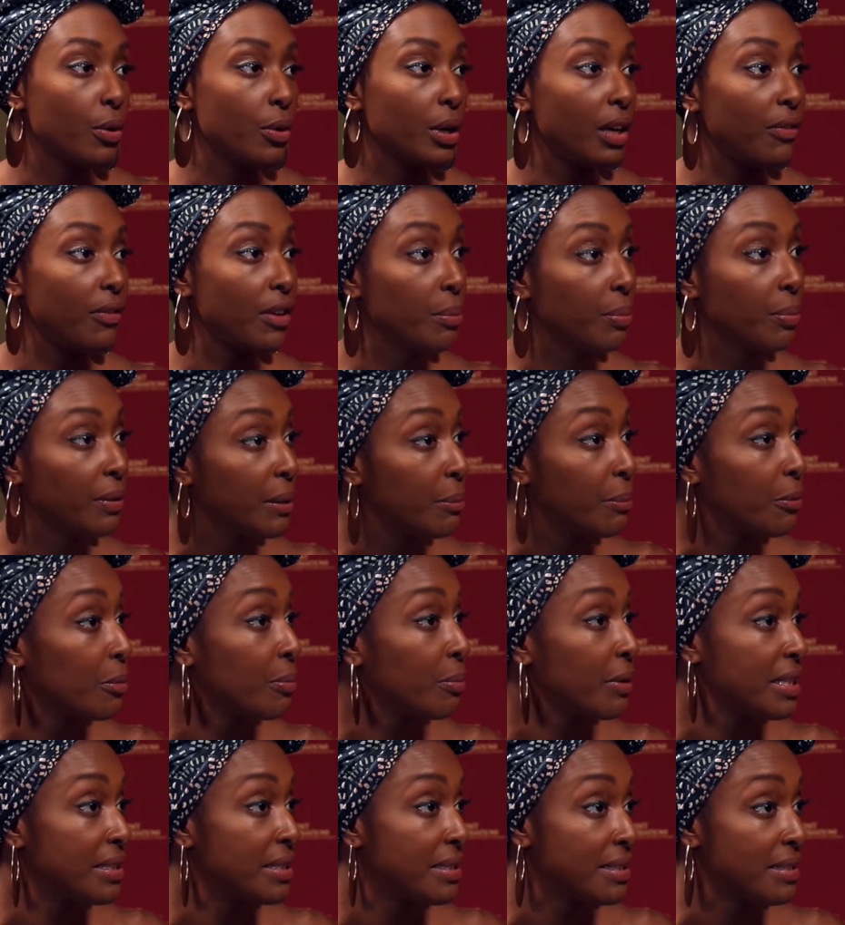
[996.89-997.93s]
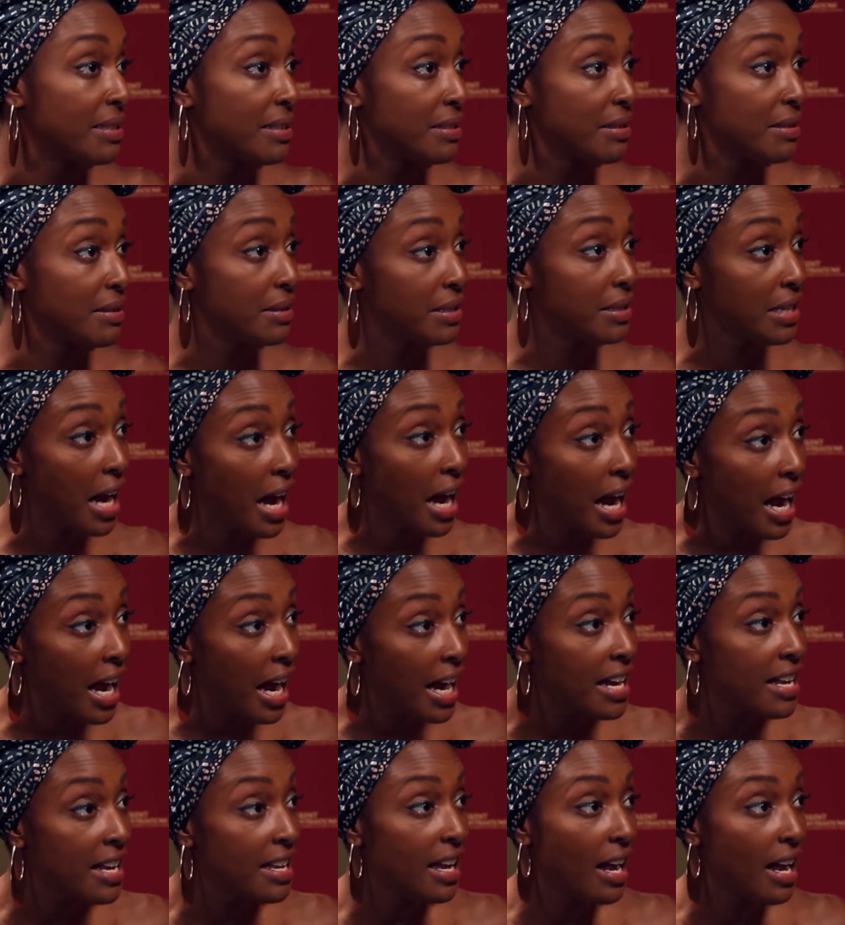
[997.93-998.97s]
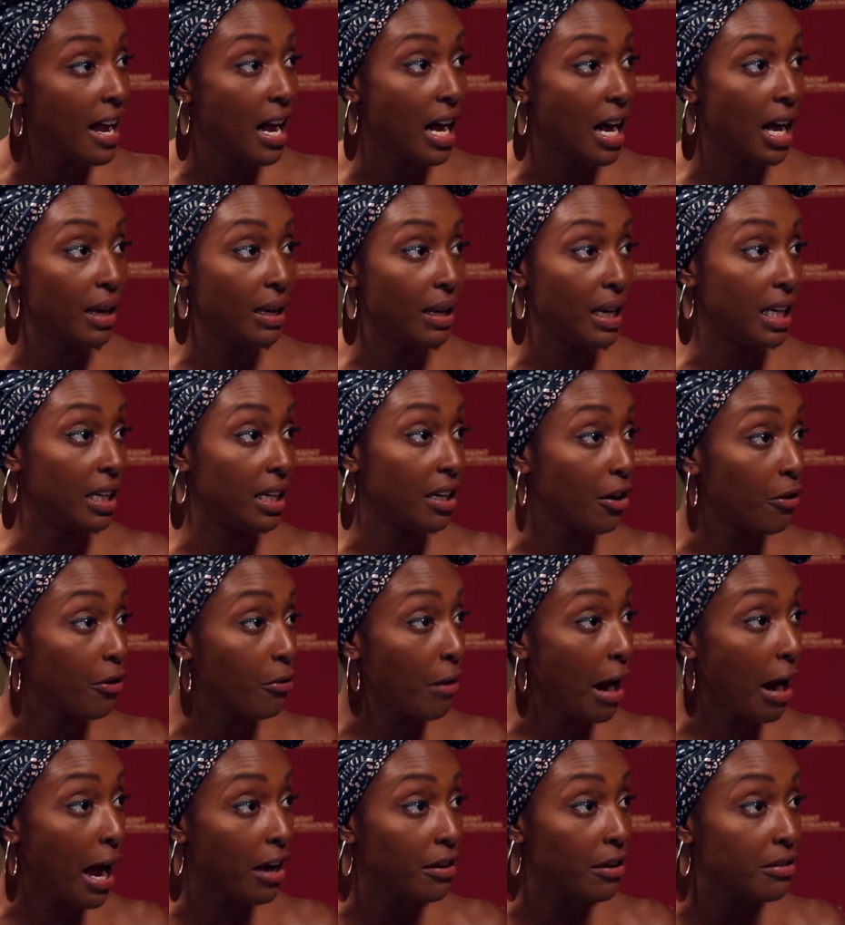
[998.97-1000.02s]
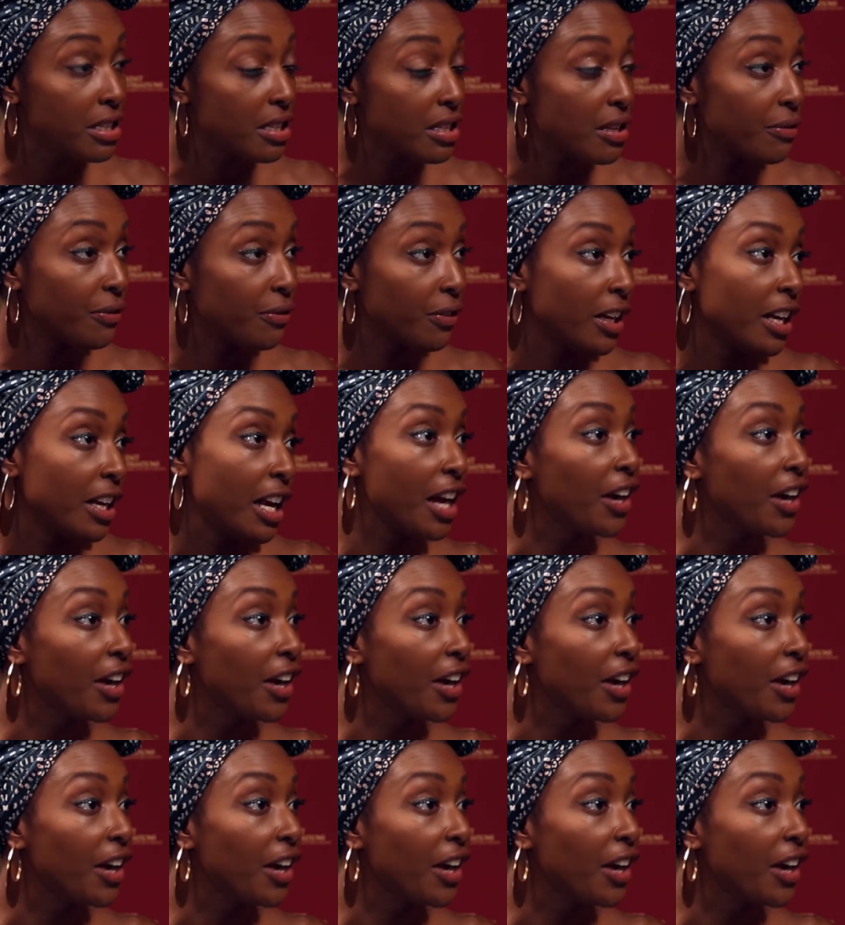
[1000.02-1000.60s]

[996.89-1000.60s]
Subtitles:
giving people places to stay in and around the Flint